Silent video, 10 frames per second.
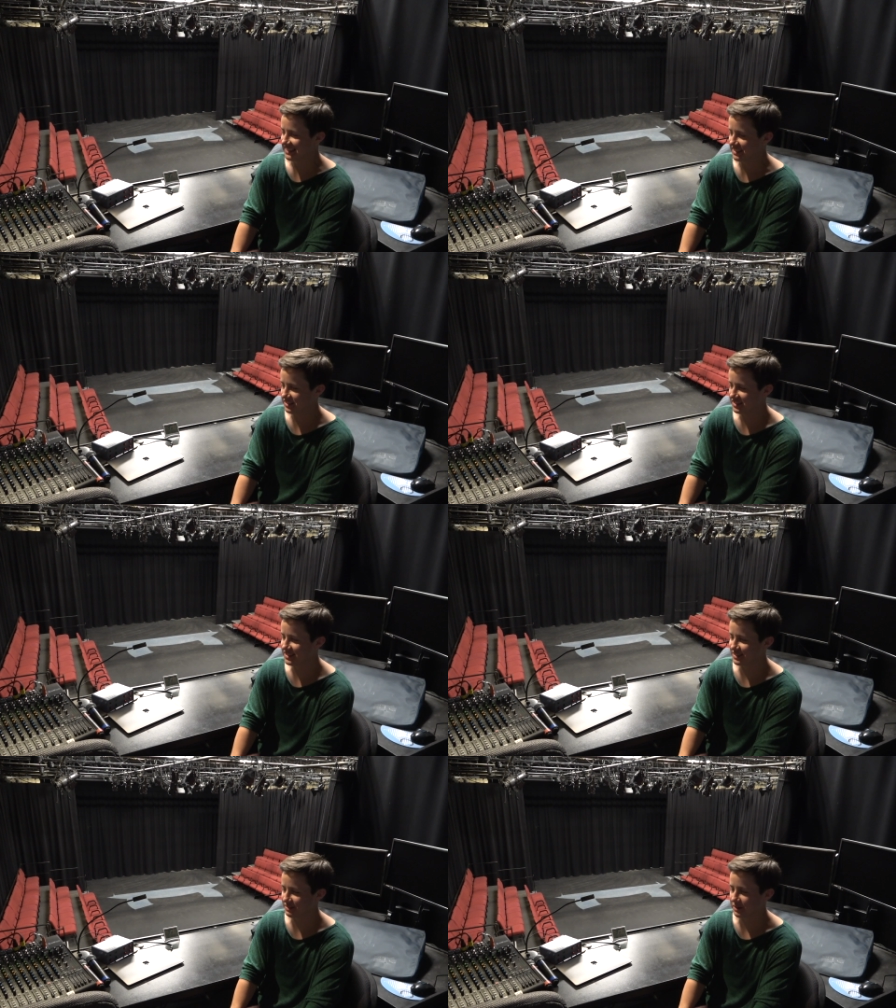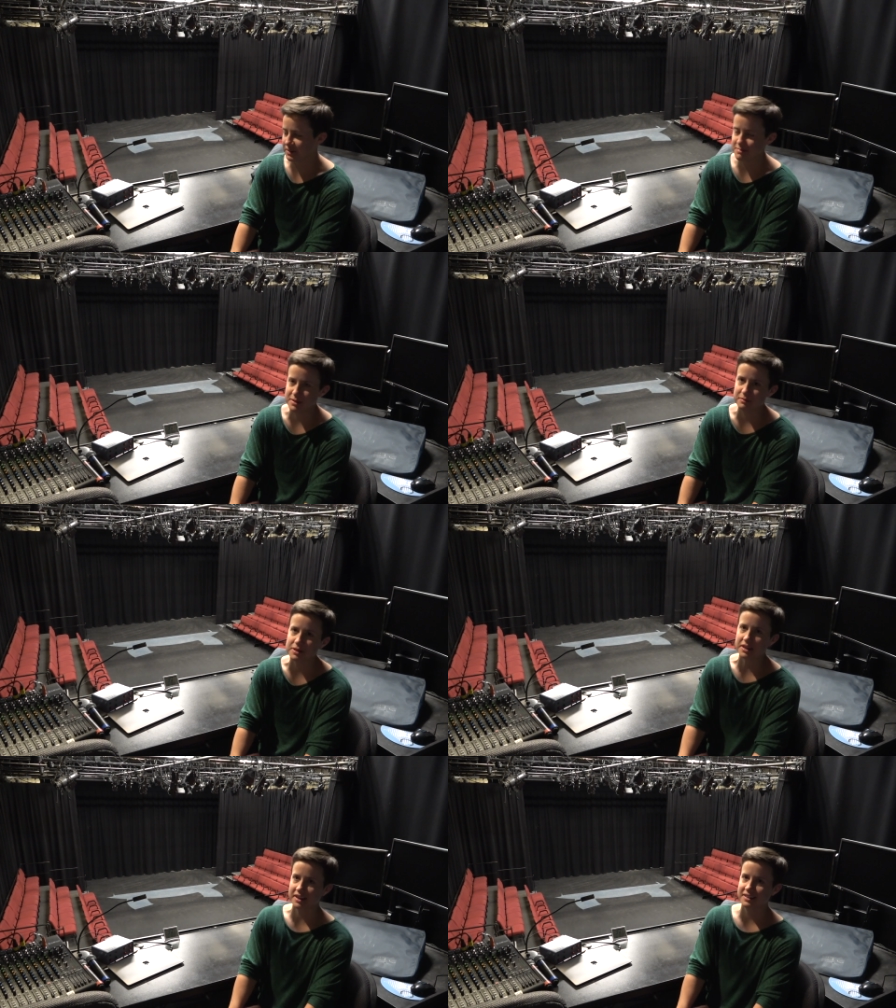You should just record me
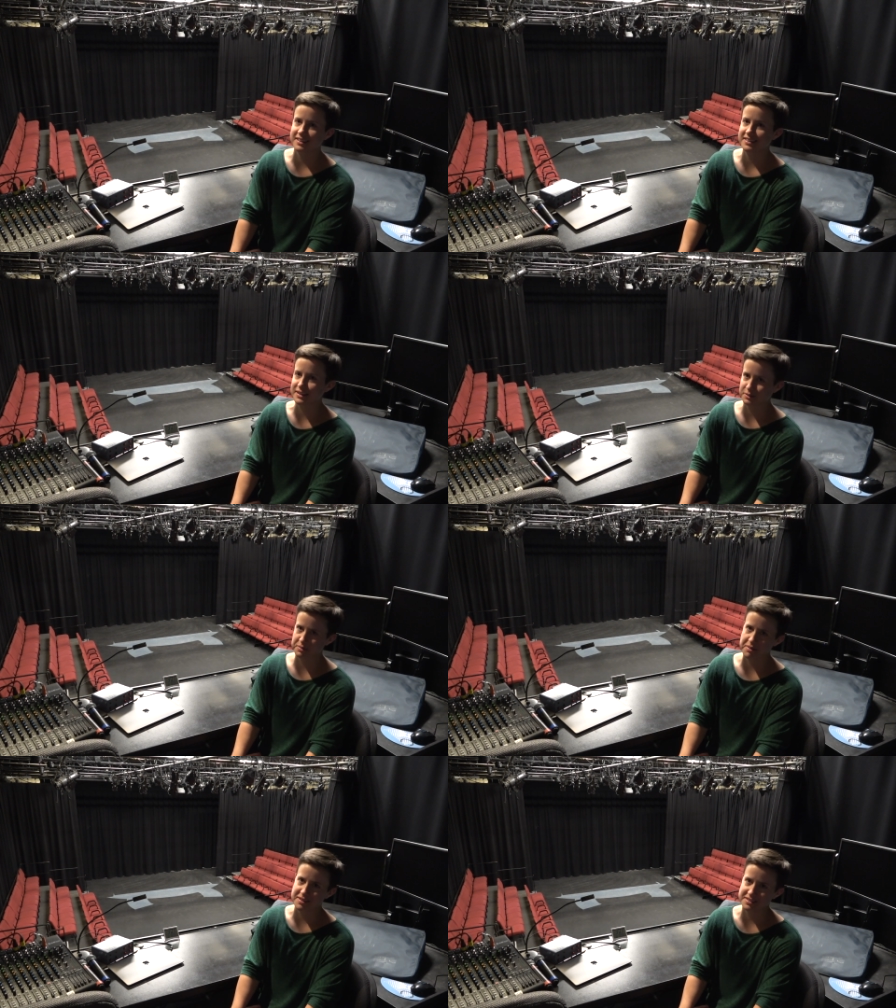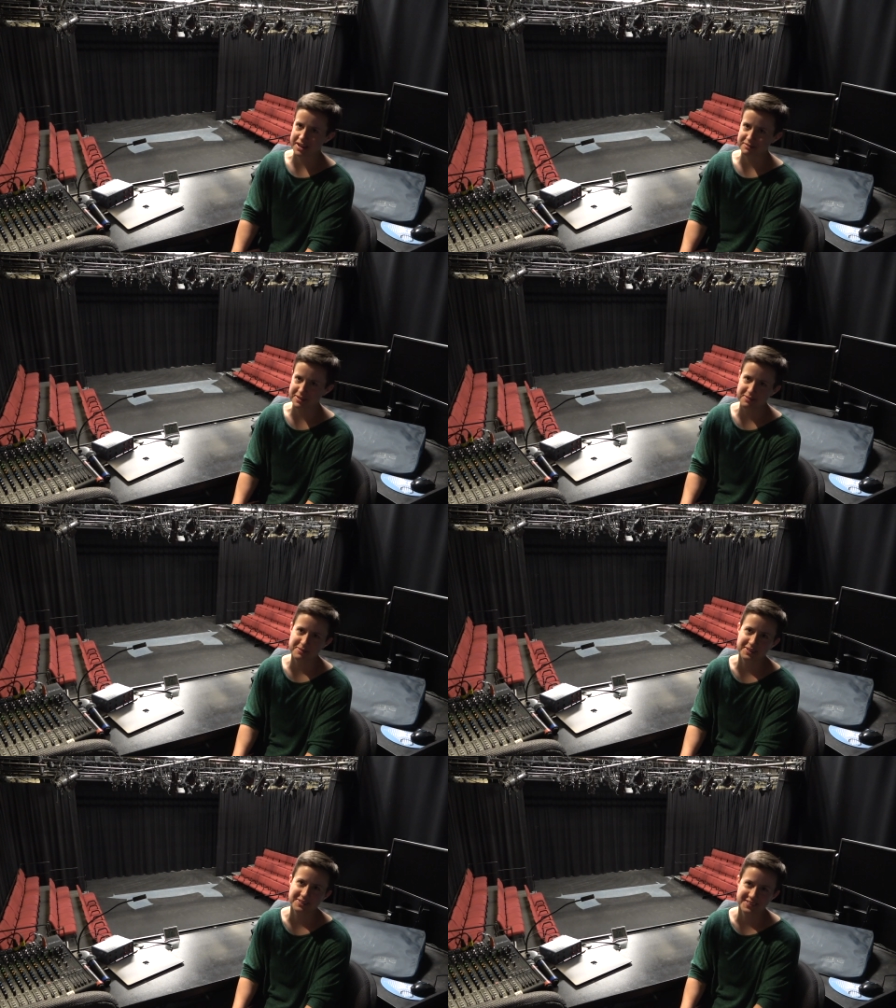working, and then that should be my staff interview.